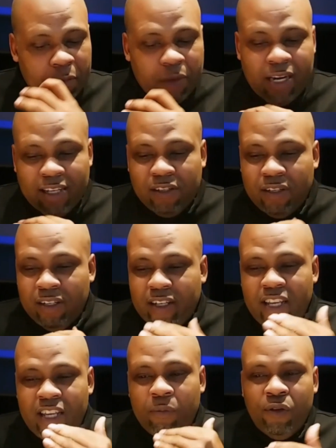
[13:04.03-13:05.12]
that's going to
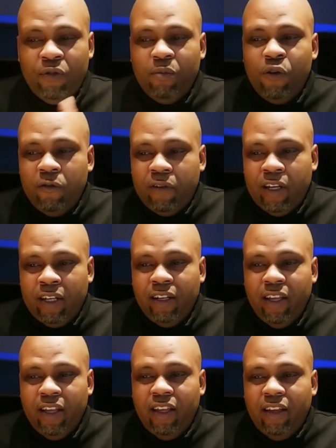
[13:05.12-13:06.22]
keep you moving
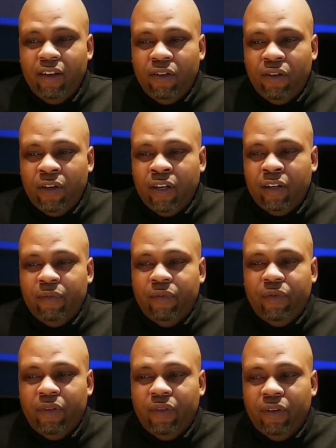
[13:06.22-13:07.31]
or
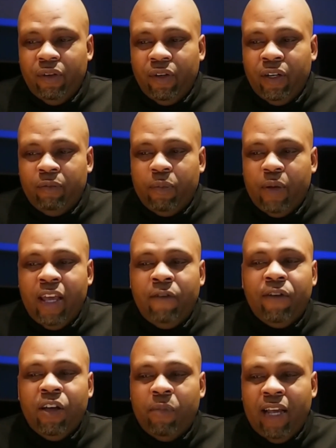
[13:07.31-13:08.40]
pay for
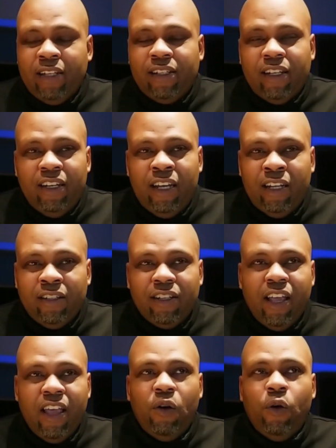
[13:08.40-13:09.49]
your basic needs.
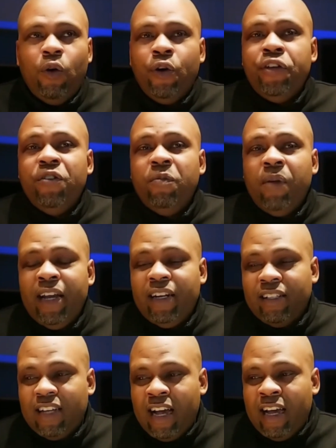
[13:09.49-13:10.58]
Or you might
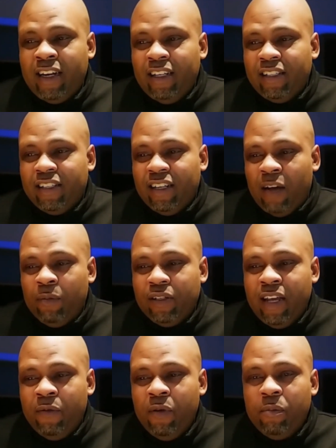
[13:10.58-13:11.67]
decide, listen, I'm going to
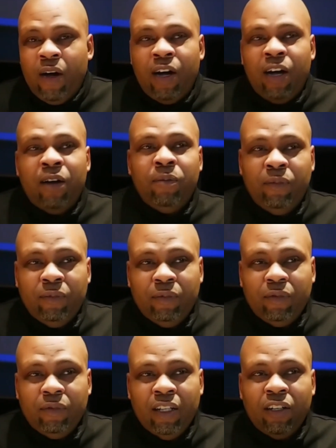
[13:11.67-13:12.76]
stay with mom
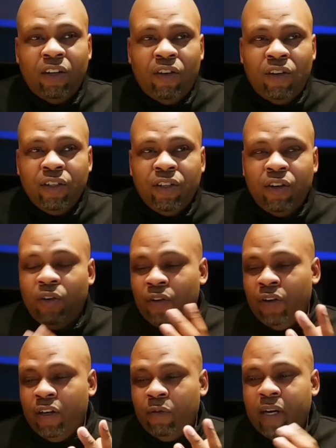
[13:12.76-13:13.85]
a little longer,
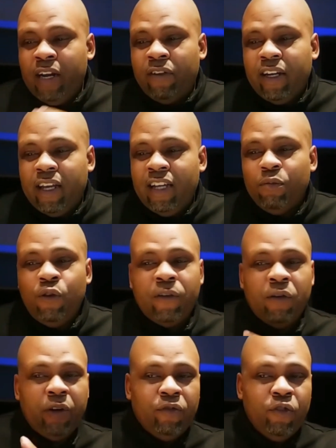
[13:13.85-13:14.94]
or whatever the case, move in
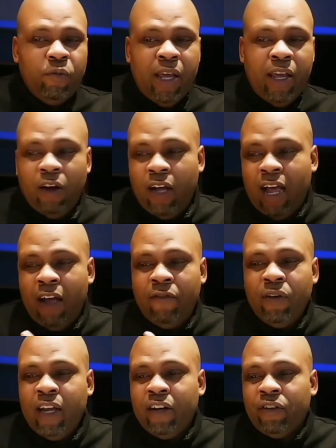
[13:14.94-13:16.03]
with a roommate, or however you
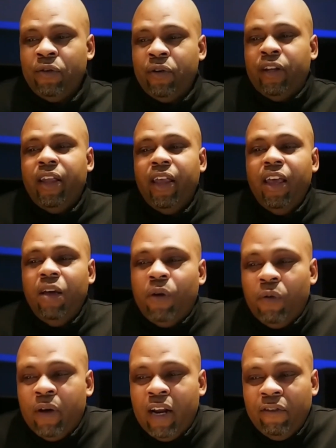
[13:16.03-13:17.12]
got to do it. But
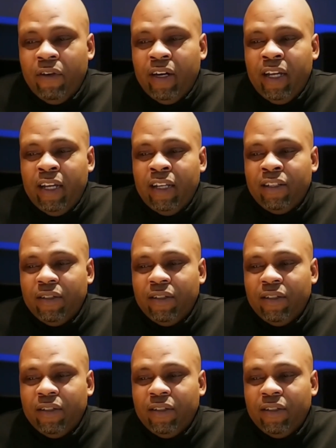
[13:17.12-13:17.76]
whatever it is